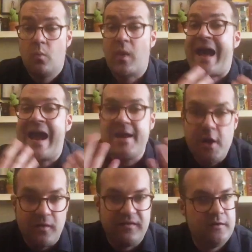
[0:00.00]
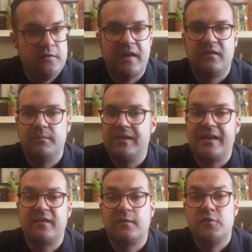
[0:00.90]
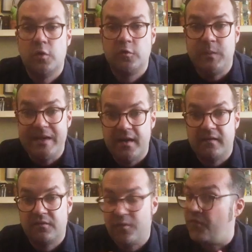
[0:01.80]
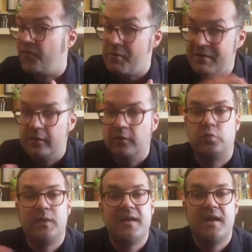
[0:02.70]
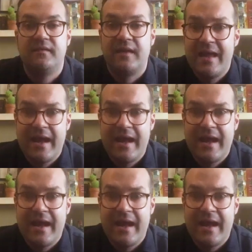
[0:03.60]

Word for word: What I know is that you get something that is no sweetness or very little sweetness,